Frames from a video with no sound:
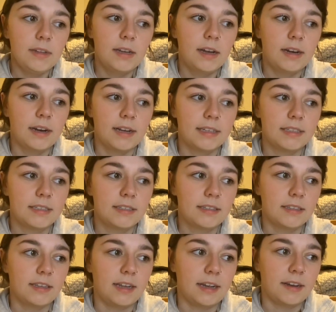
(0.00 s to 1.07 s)
a nice
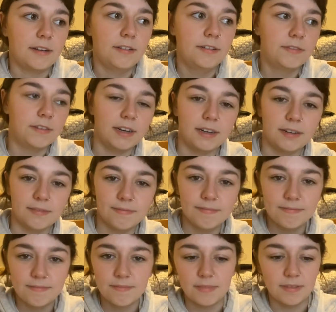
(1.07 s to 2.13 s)
like fun
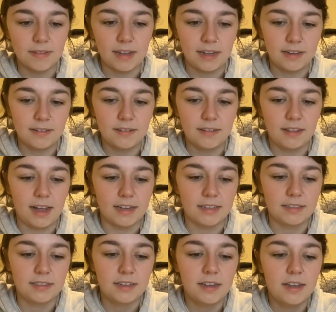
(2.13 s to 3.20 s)
like class